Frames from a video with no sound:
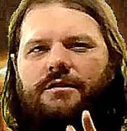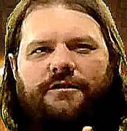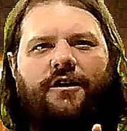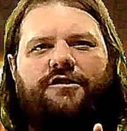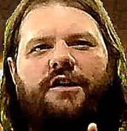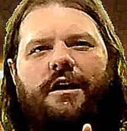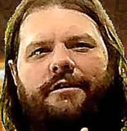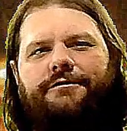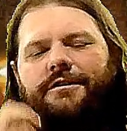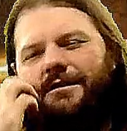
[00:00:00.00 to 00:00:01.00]
First
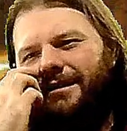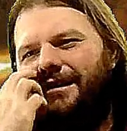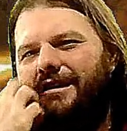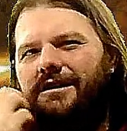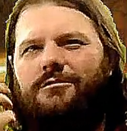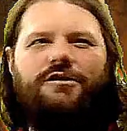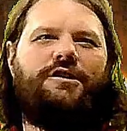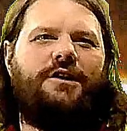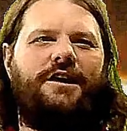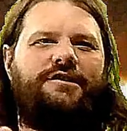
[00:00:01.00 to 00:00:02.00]
off, was
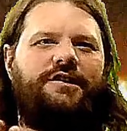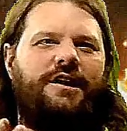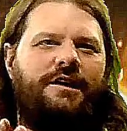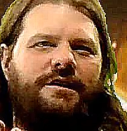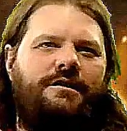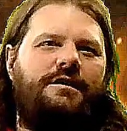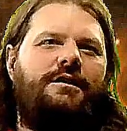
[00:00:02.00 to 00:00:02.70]
a great scene